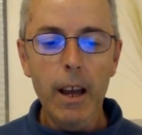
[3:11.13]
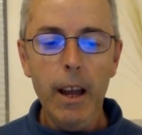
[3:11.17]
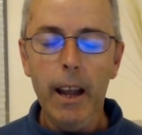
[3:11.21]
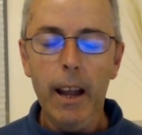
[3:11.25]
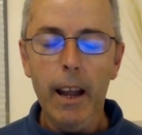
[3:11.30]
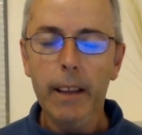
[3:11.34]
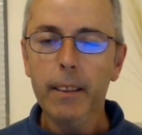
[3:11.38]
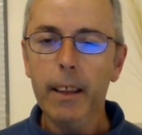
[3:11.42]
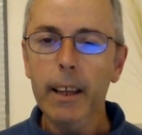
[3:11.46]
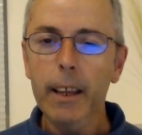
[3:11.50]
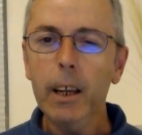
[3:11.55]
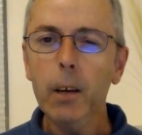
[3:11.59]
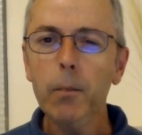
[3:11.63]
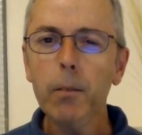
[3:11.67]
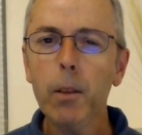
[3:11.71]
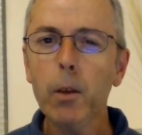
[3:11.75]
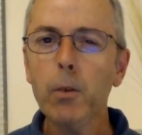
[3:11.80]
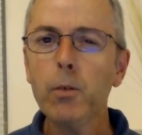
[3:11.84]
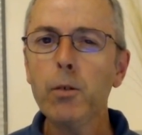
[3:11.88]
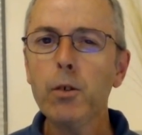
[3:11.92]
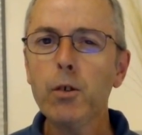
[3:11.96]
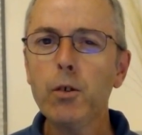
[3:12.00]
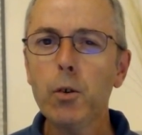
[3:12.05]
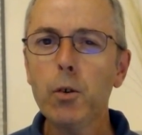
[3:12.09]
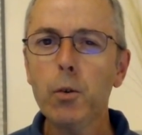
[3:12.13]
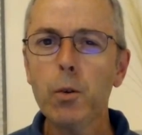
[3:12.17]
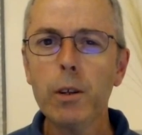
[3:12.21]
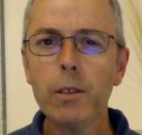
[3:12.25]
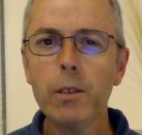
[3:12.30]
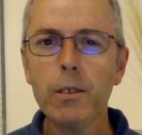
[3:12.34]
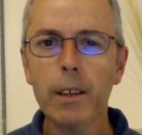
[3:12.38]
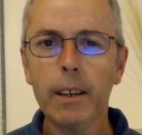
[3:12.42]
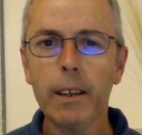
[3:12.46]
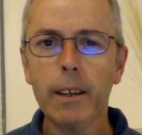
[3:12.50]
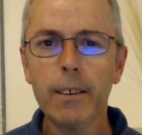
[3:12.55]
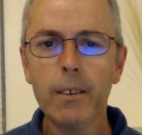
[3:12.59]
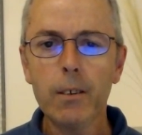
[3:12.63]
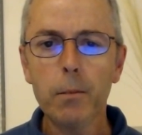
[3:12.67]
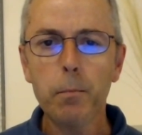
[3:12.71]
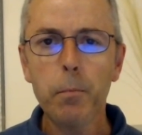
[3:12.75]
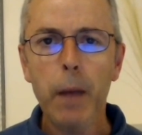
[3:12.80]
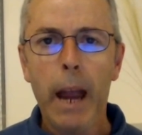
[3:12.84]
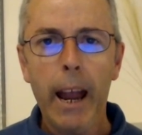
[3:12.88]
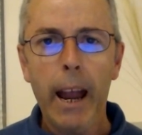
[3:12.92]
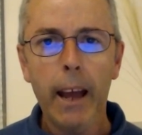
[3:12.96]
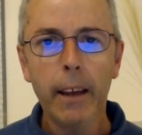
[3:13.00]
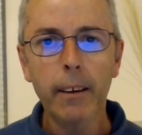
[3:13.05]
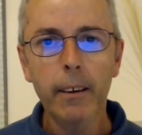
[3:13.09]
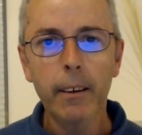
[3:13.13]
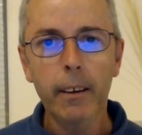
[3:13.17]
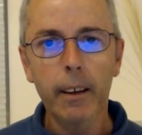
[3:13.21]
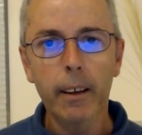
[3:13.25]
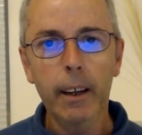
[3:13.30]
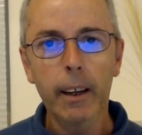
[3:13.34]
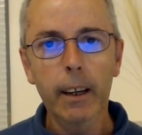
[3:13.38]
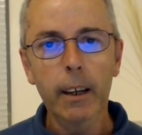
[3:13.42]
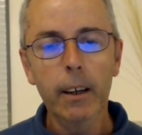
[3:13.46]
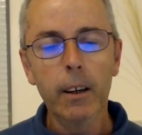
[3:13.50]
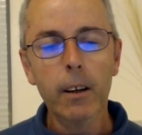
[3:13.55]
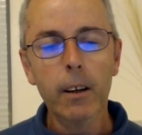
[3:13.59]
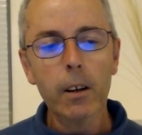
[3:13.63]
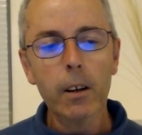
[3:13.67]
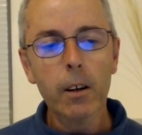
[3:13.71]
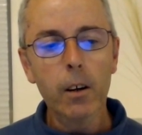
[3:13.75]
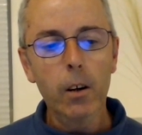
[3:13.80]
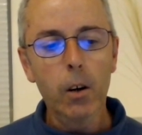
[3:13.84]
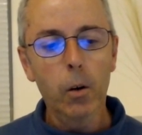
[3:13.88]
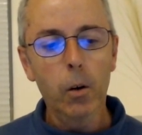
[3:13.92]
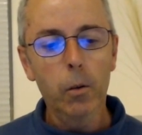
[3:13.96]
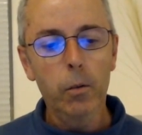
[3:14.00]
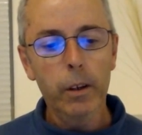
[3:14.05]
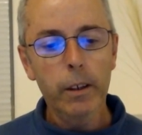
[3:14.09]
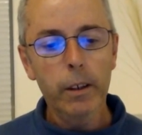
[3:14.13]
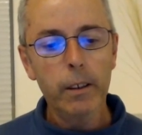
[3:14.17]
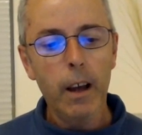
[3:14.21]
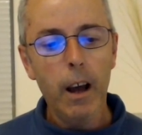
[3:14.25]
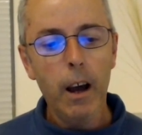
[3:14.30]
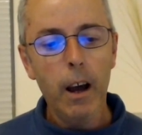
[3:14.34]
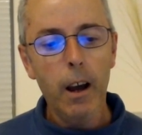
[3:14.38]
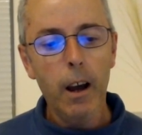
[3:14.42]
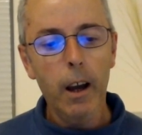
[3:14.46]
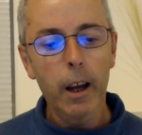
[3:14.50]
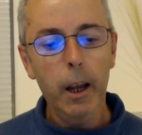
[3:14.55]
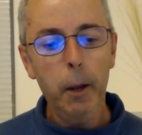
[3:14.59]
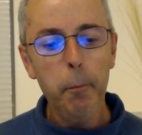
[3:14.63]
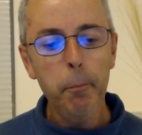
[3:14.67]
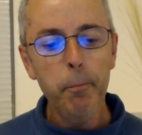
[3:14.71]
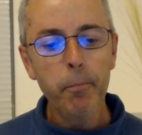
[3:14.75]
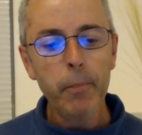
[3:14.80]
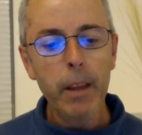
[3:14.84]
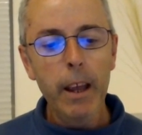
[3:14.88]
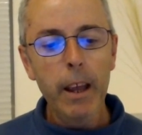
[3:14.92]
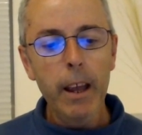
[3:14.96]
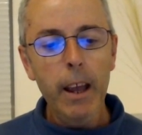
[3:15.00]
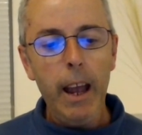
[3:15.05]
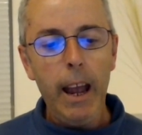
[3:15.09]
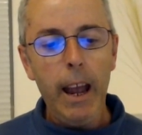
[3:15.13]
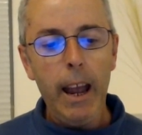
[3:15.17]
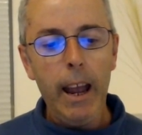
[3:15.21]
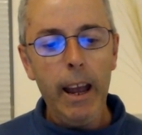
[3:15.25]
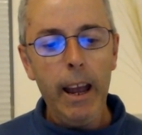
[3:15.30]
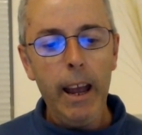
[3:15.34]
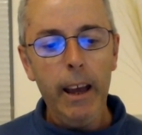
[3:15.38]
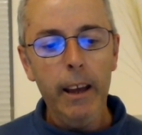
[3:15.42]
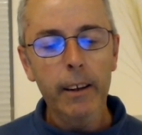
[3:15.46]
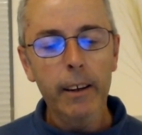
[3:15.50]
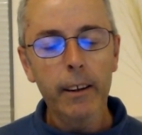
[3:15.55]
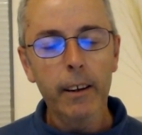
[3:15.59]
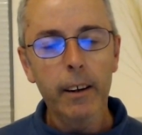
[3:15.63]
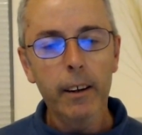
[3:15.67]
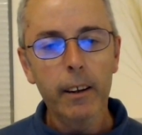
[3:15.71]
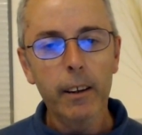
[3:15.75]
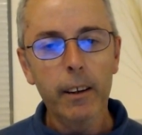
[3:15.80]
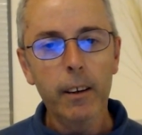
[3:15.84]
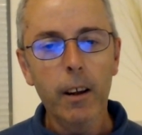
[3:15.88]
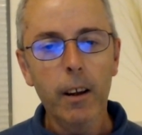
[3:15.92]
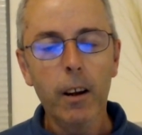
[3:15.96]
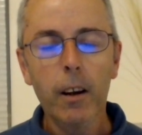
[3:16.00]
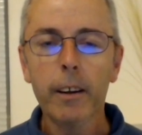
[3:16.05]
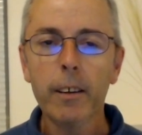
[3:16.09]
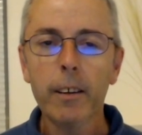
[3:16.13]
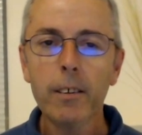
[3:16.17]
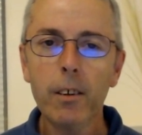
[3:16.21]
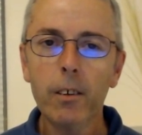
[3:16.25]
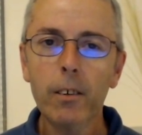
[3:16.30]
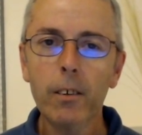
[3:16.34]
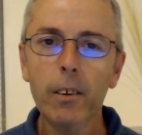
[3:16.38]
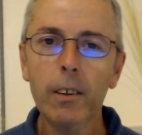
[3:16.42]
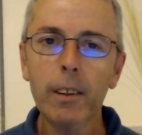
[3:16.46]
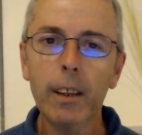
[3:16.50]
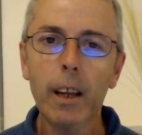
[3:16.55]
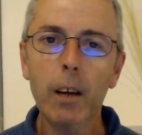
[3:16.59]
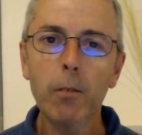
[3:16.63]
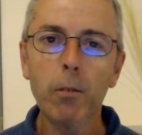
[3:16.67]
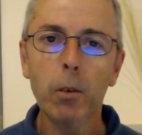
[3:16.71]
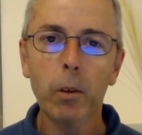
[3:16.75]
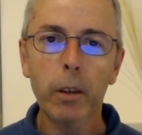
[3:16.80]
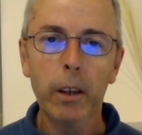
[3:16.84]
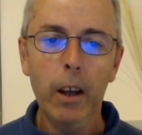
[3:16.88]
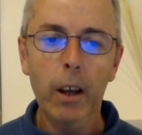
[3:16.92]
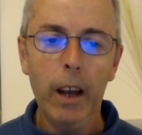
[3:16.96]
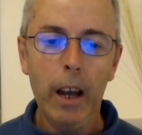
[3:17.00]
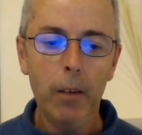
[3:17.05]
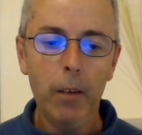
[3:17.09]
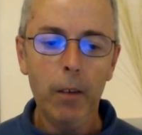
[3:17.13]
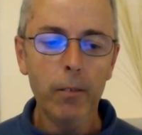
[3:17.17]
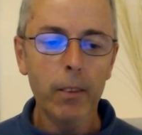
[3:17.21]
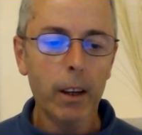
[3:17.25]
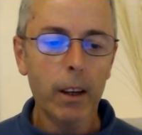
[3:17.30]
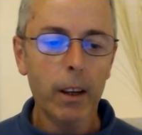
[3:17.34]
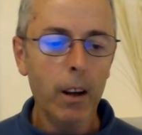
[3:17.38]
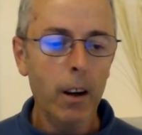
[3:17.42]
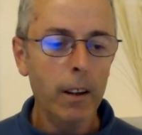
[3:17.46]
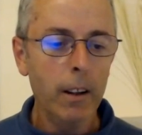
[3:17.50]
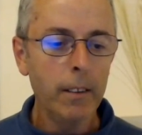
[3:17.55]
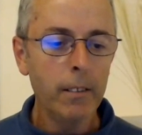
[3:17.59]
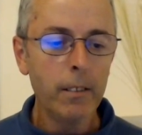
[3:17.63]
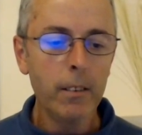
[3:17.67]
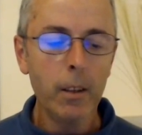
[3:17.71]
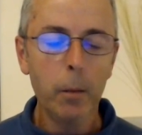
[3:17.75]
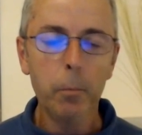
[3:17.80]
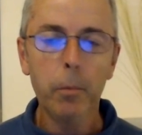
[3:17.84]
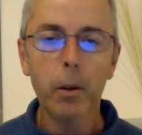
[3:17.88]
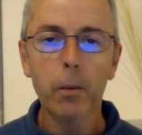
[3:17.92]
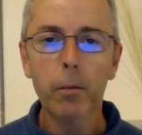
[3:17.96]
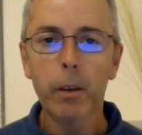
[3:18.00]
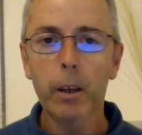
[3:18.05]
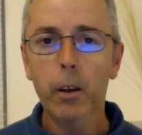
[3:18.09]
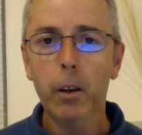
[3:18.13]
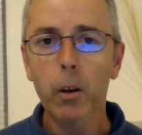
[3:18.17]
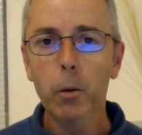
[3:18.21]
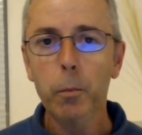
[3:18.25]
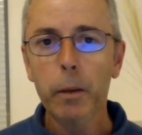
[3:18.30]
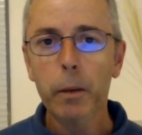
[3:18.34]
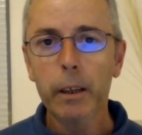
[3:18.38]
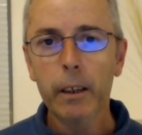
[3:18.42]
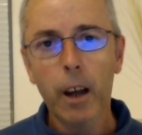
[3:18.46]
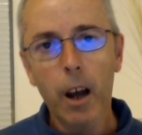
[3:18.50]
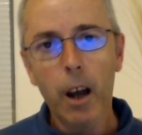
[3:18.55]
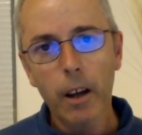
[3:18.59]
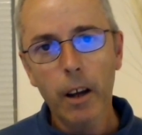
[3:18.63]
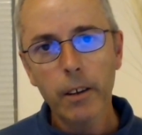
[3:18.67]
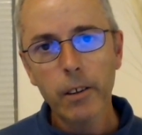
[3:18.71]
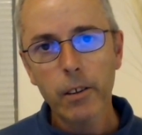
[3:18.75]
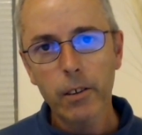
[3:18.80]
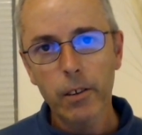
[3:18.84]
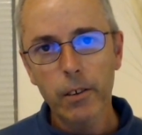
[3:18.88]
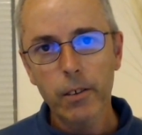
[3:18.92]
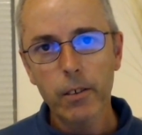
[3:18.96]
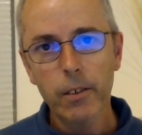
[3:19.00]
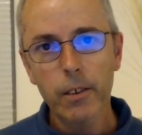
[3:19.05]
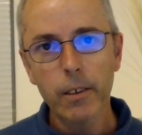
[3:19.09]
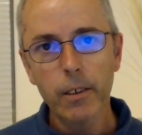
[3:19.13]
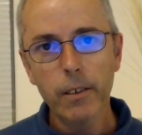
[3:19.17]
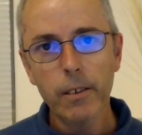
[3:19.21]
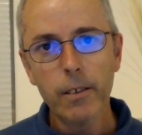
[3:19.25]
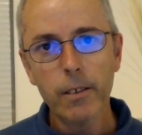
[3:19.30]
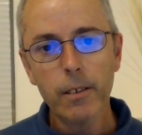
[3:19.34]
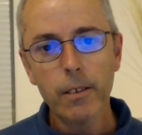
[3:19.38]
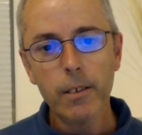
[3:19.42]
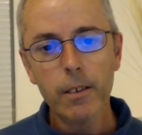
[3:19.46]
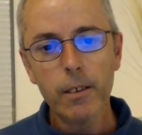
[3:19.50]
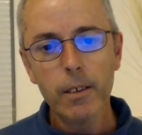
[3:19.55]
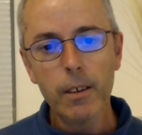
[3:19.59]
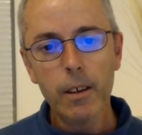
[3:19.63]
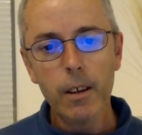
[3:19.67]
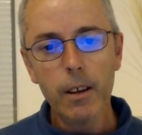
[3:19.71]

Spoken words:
And think of those shores expanding over time. And on a certain level, you have the concept of a human consciousness.